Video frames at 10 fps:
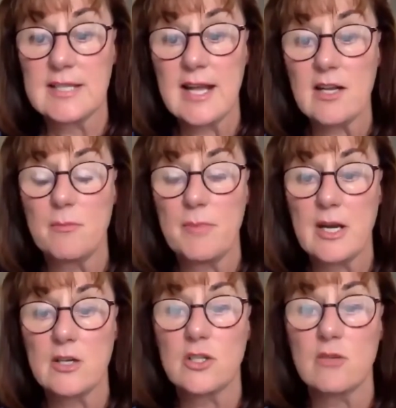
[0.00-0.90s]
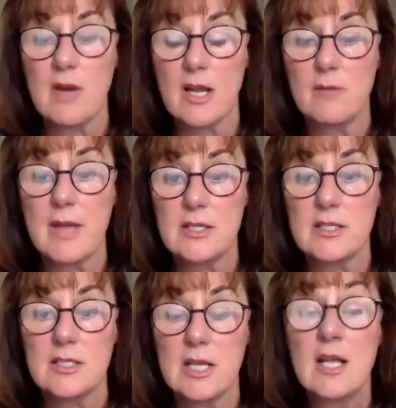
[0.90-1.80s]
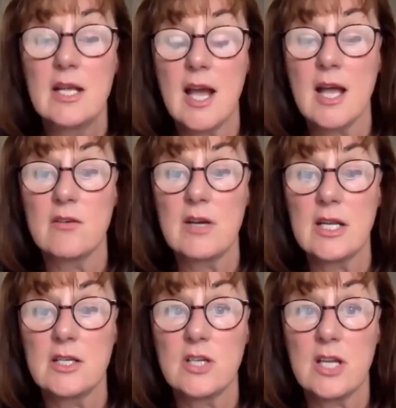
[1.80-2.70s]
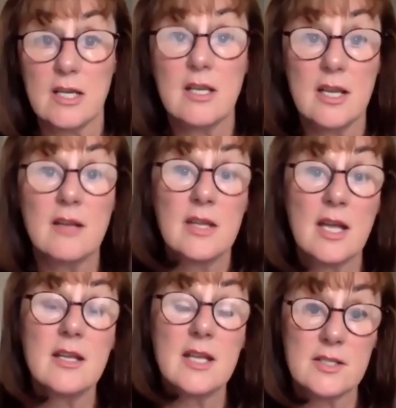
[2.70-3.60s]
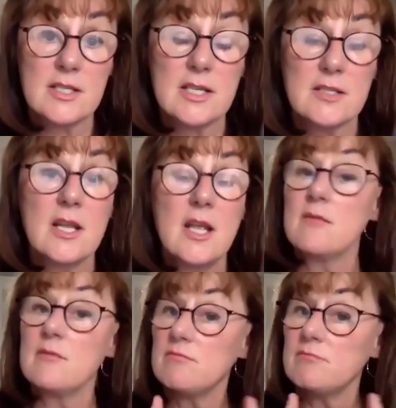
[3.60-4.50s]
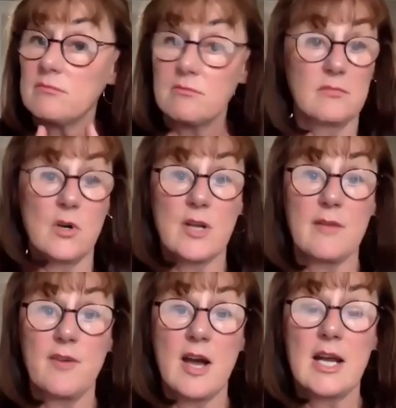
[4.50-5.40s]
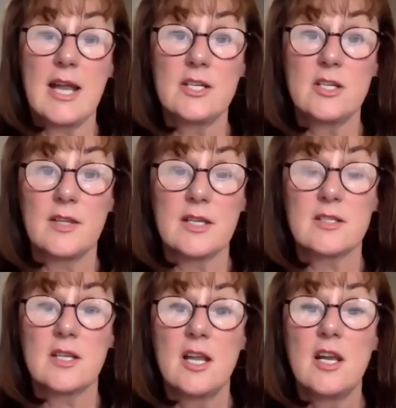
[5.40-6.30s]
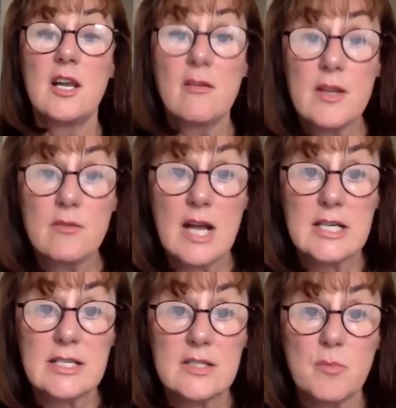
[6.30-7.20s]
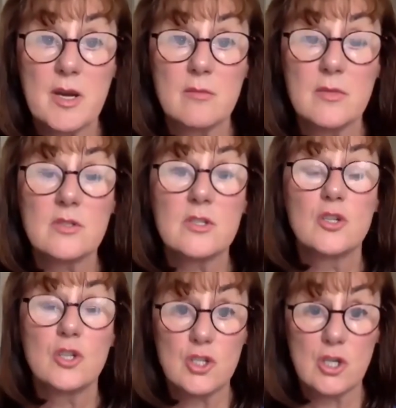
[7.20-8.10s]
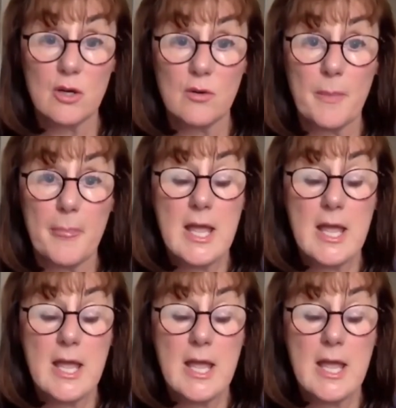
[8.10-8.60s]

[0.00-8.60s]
is that compared to the recommended calorie intake? Yes, it is. Okay, fine. I'll end on this. Lovely rat experiments to show.